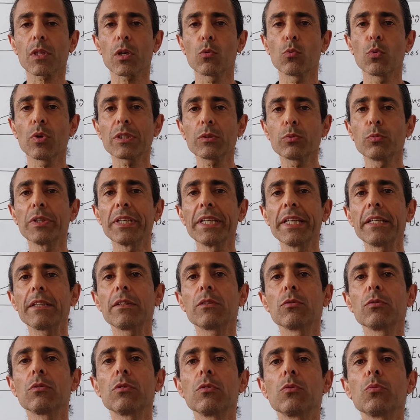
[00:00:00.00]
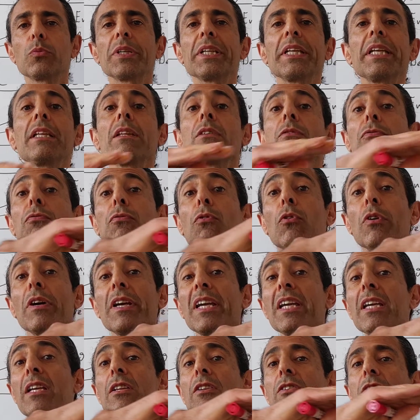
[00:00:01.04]
what we need to do, we need for
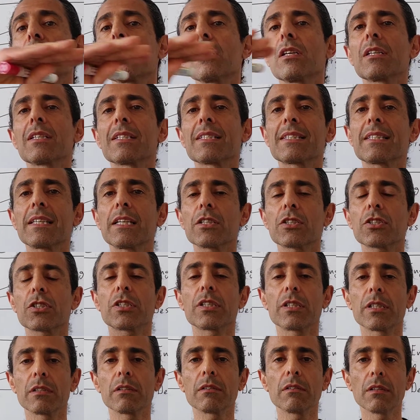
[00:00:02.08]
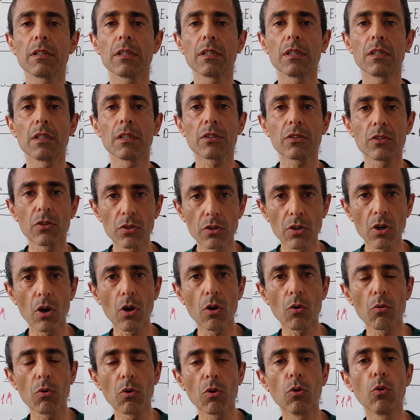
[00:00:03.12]
each session to
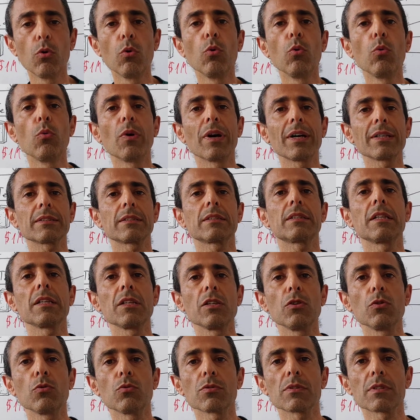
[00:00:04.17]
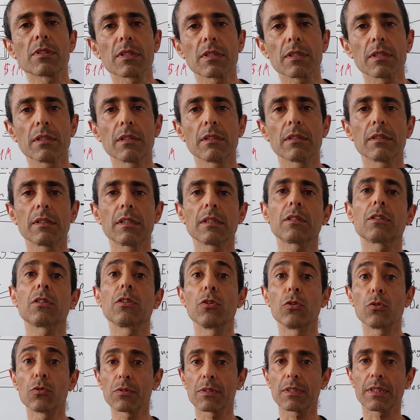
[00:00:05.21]
know who was the user that
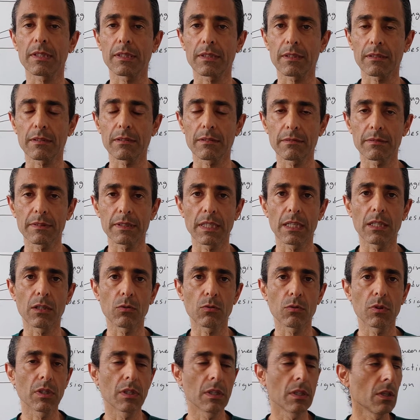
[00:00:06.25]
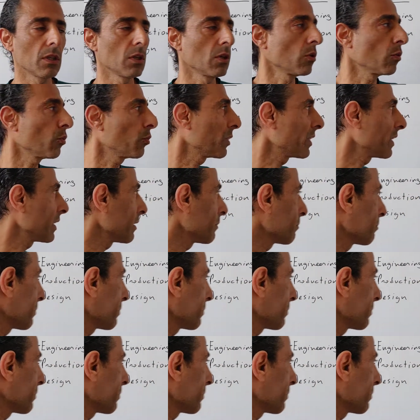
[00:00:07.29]
used it. Now, we